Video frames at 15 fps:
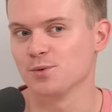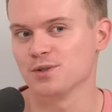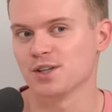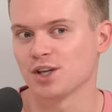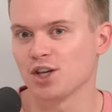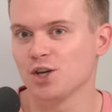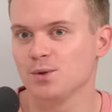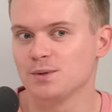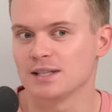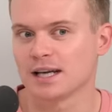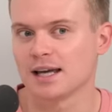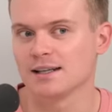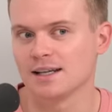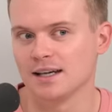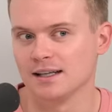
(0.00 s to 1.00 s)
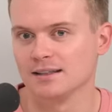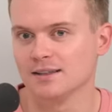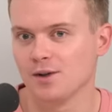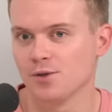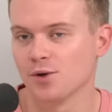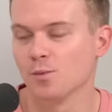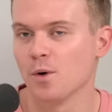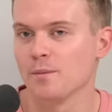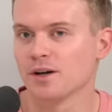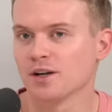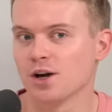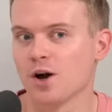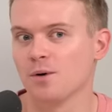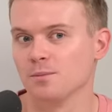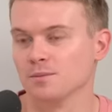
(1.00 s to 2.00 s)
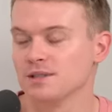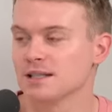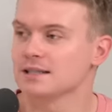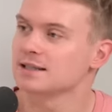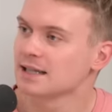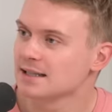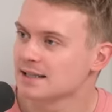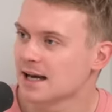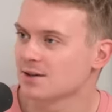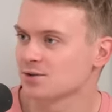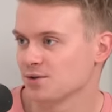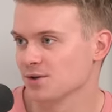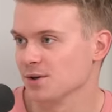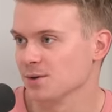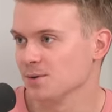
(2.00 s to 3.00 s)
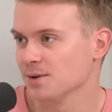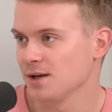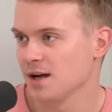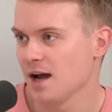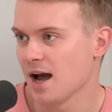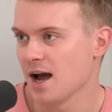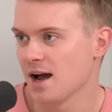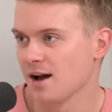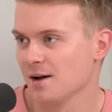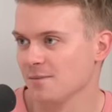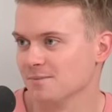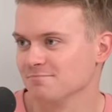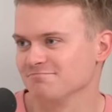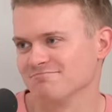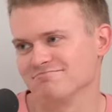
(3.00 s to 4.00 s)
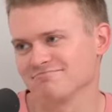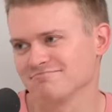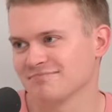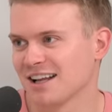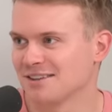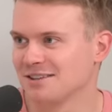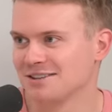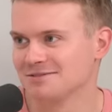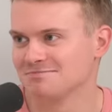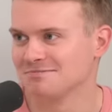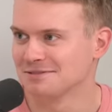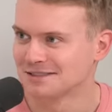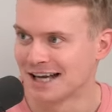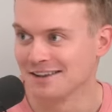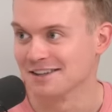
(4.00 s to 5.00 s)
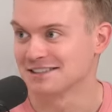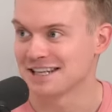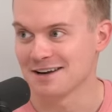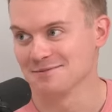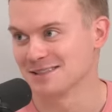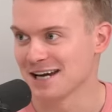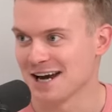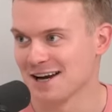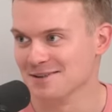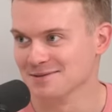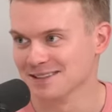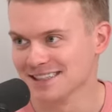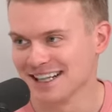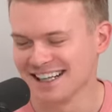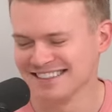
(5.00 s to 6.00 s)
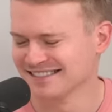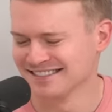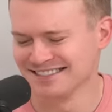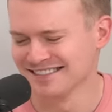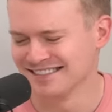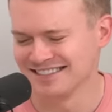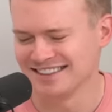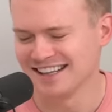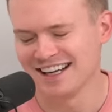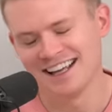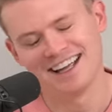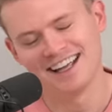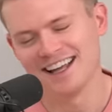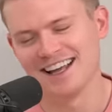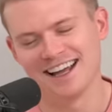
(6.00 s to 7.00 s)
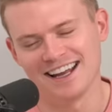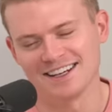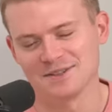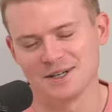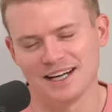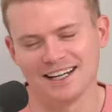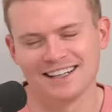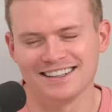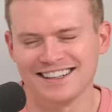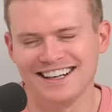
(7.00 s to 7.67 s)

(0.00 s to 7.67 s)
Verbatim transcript: was a queue to get in. The woman comes, sees Andrew, um, at the same time. Oh, anyway.